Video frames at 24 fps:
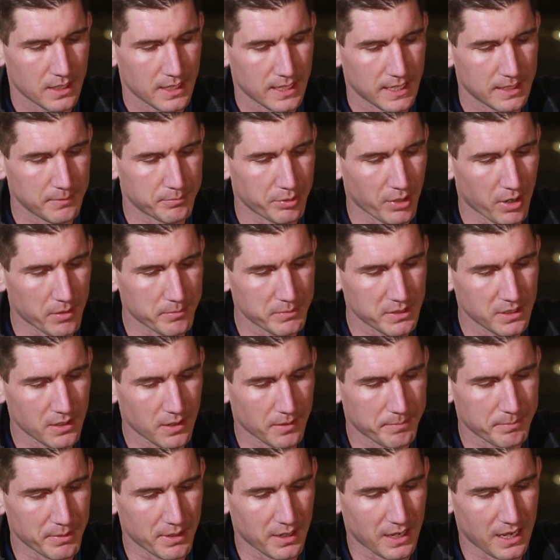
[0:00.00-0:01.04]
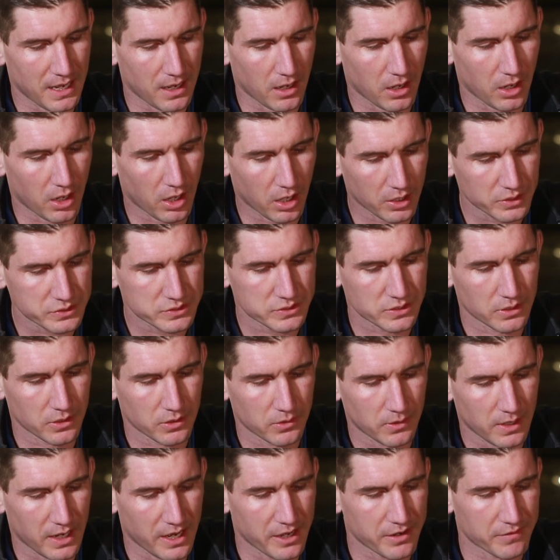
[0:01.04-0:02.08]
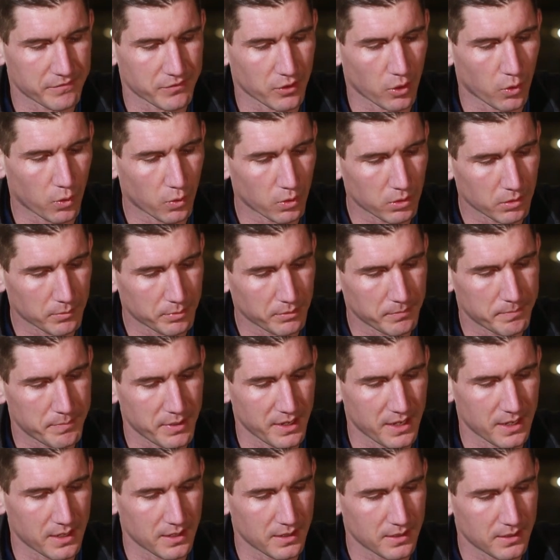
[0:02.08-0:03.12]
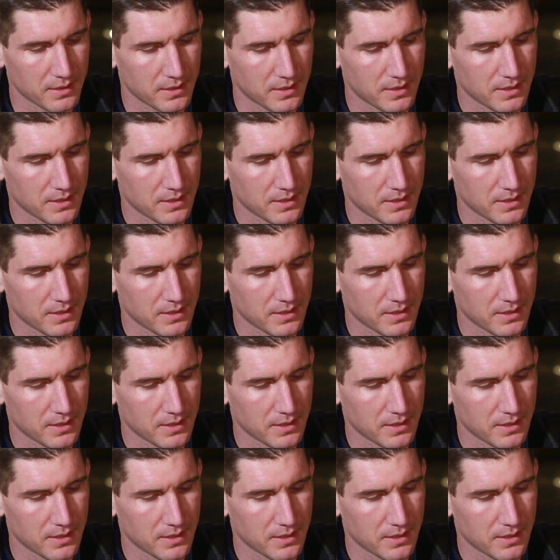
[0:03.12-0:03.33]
He brought me up also out of a horrible pit,